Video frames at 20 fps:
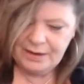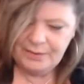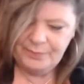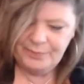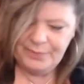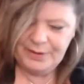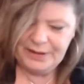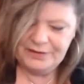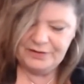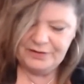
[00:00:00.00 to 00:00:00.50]

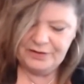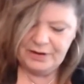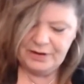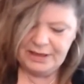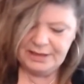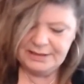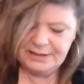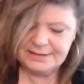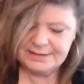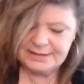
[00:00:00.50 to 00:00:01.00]
but
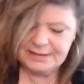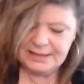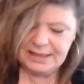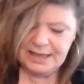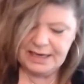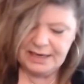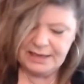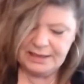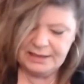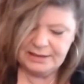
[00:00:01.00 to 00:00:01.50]
it's
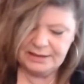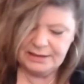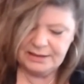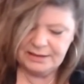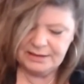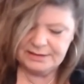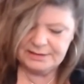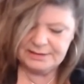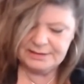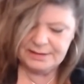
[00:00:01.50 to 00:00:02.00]
like
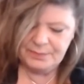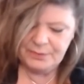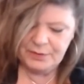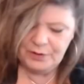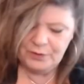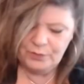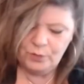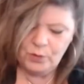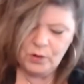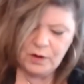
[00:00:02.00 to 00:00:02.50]

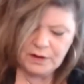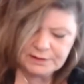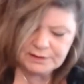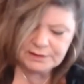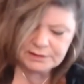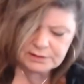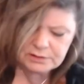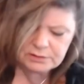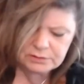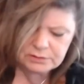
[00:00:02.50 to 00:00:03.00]
someone
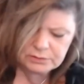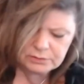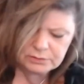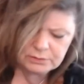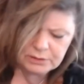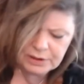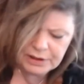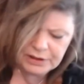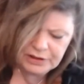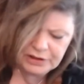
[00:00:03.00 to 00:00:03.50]
wants
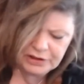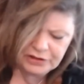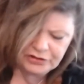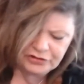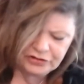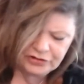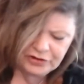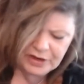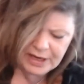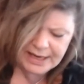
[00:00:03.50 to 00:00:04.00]
to
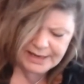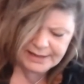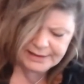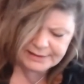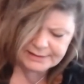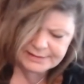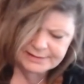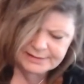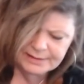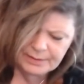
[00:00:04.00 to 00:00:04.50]

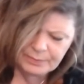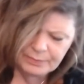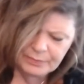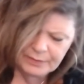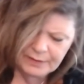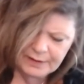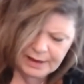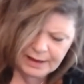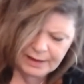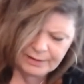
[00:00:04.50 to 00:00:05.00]
initiate
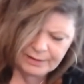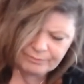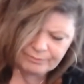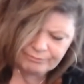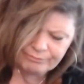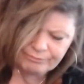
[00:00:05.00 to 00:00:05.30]
something